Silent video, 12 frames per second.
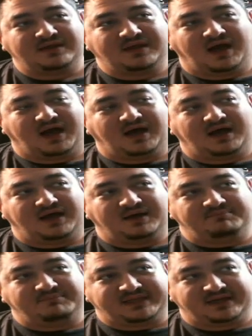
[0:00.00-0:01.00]

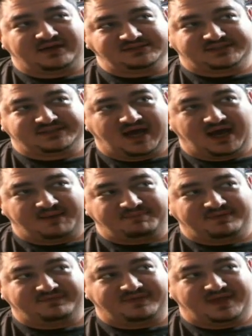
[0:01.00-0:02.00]
But then on top
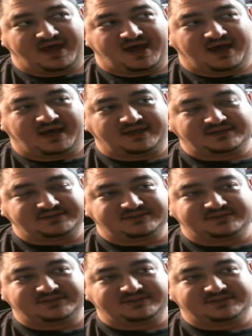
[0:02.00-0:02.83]
of that,